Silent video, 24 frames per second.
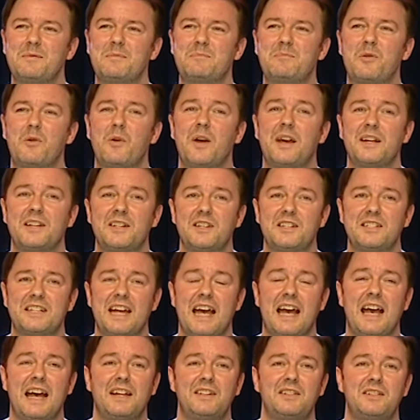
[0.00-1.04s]
brought in her
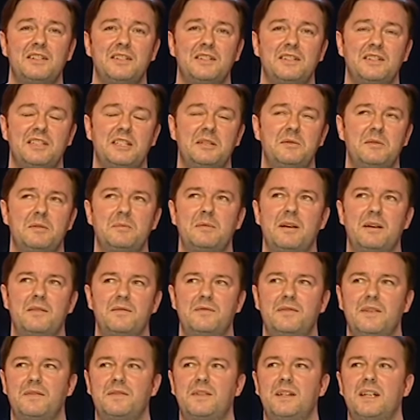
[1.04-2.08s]
dad. She was
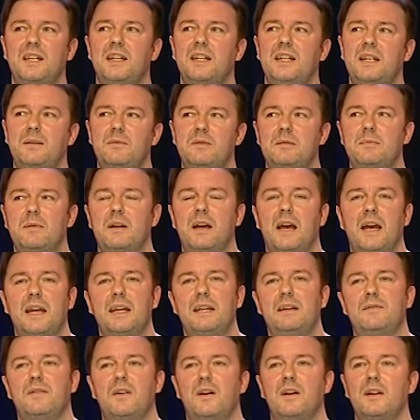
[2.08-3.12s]
about 50, and he was about
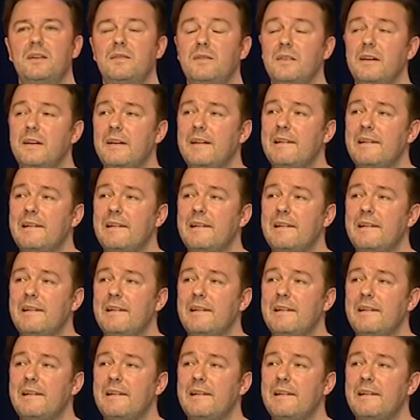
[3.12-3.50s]
85,